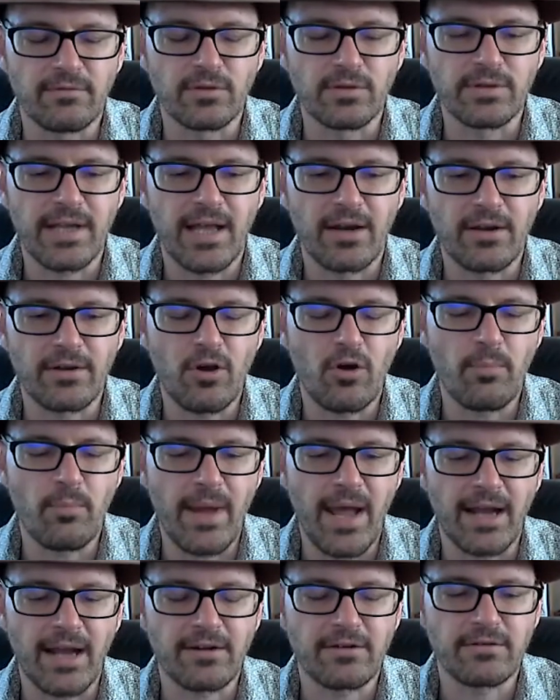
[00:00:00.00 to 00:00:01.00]
learned how to go
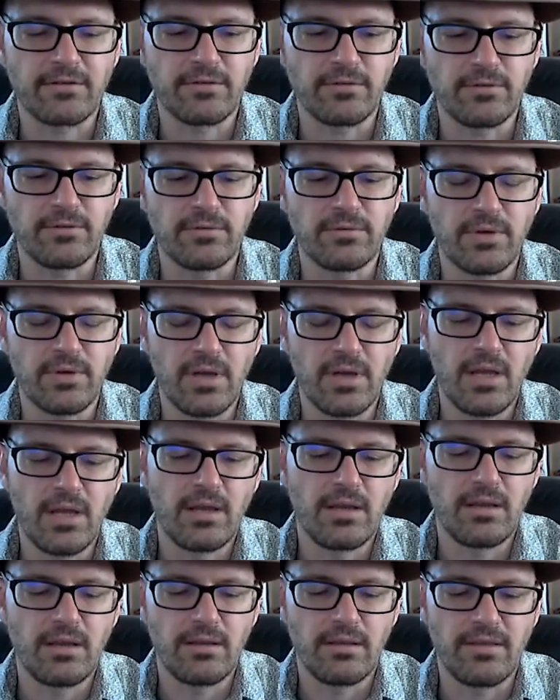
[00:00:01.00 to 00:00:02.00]
back to
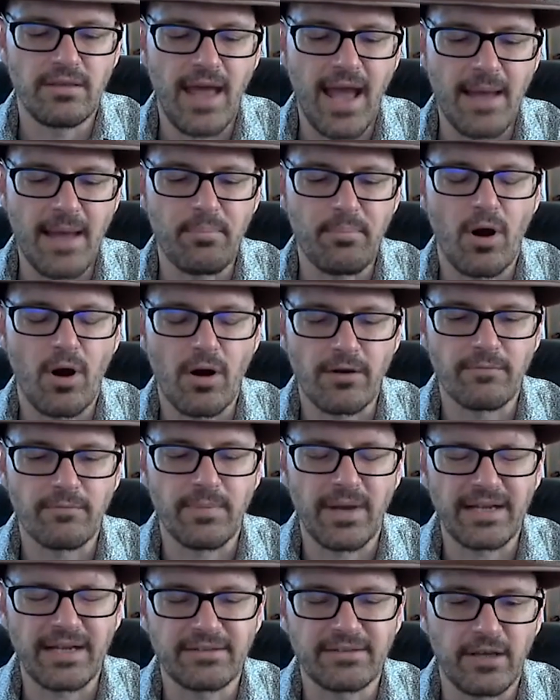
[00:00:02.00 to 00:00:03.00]
that part of
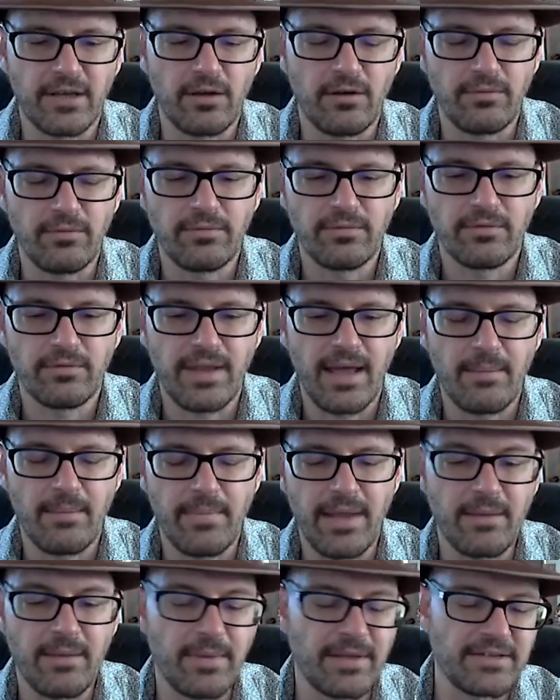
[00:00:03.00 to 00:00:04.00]
myself that
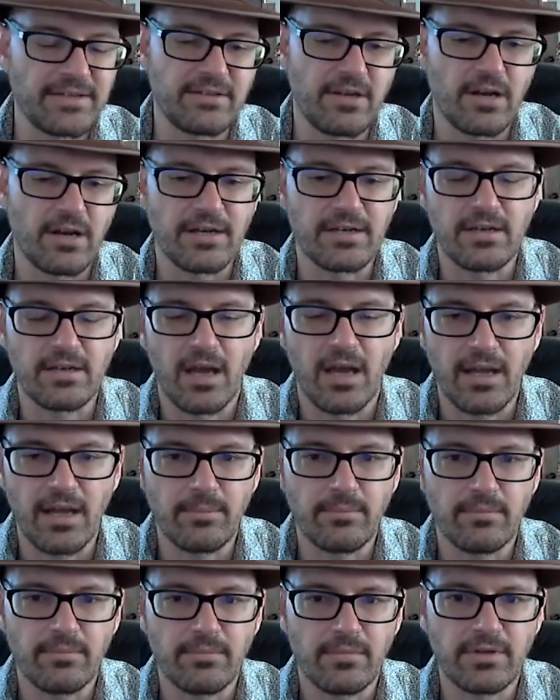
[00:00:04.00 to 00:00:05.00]
may have been stuck in
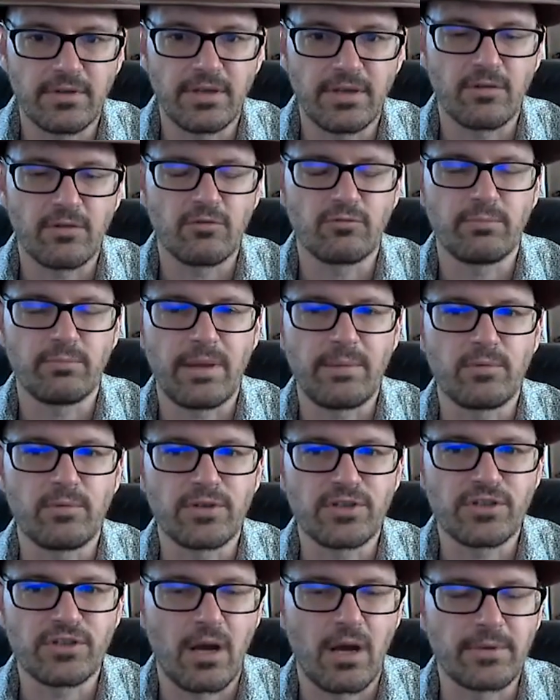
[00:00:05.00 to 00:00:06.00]
time, maybe
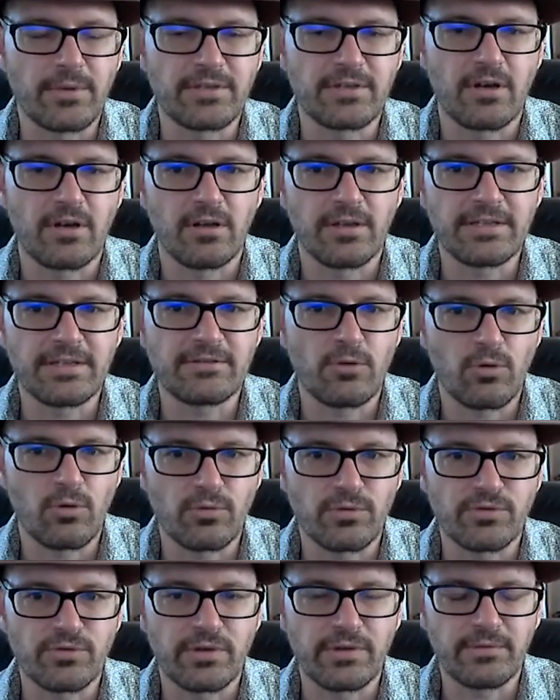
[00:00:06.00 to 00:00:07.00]
what shamans call a soul
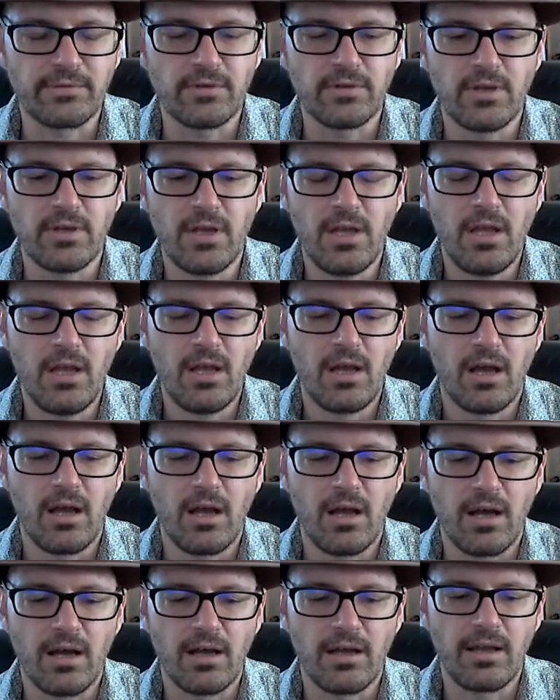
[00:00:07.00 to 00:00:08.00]
retrieval,
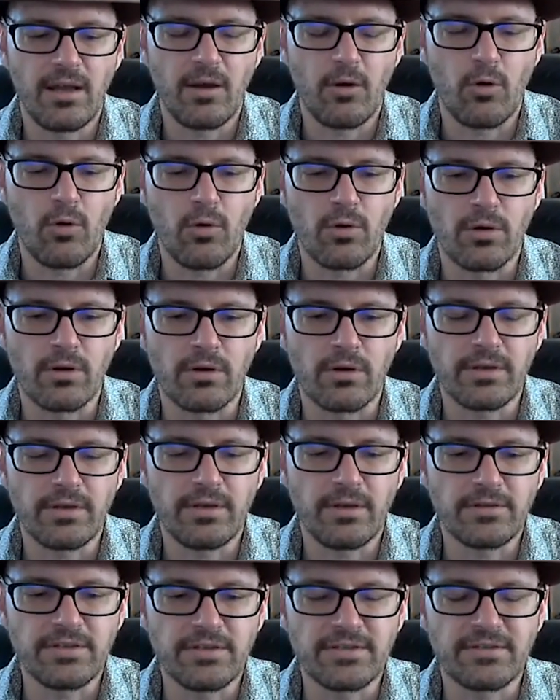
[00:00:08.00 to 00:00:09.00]
or,
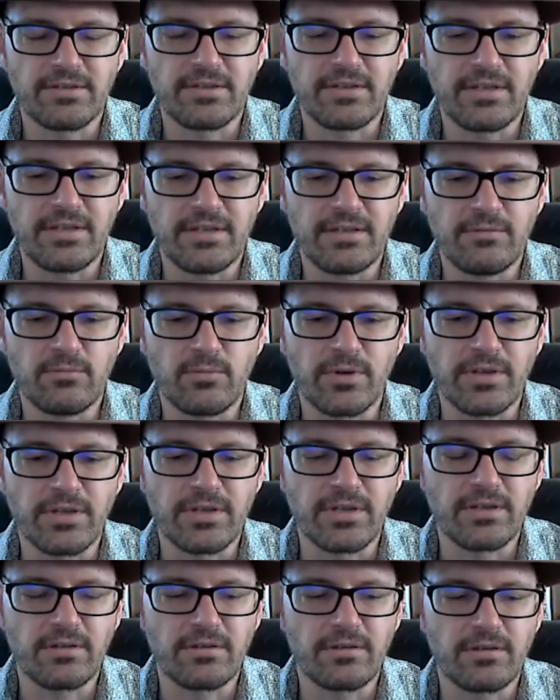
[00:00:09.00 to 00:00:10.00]
just where
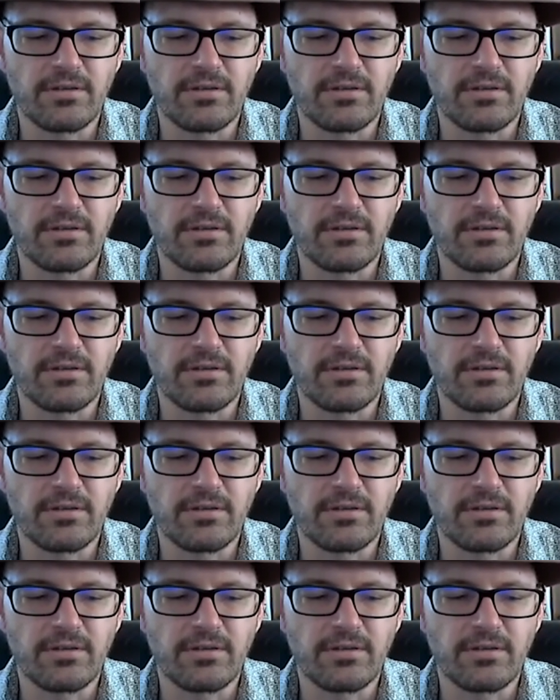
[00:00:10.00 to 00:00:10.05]
the